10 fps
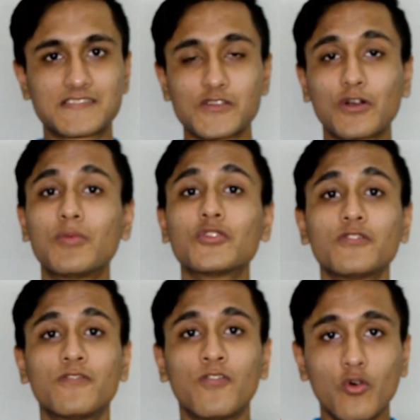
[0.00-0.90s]
talk about the
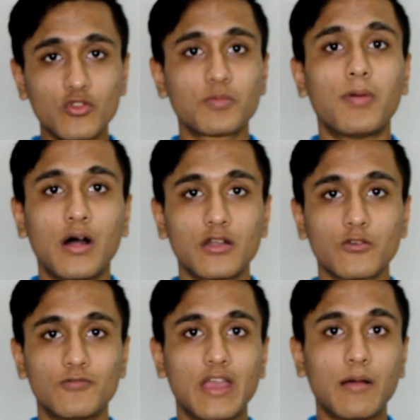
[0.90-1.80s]
fourth part
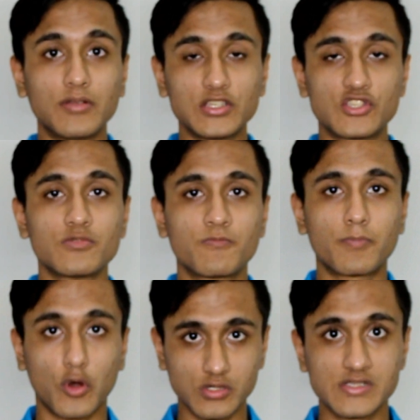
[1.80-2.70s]
of the application
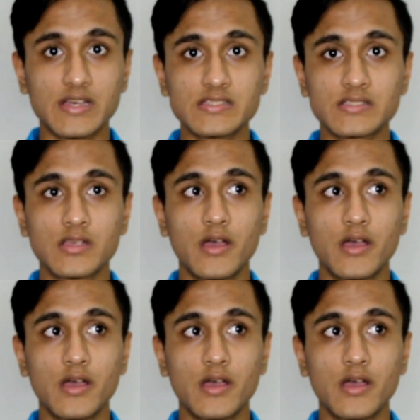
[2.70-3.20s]
process,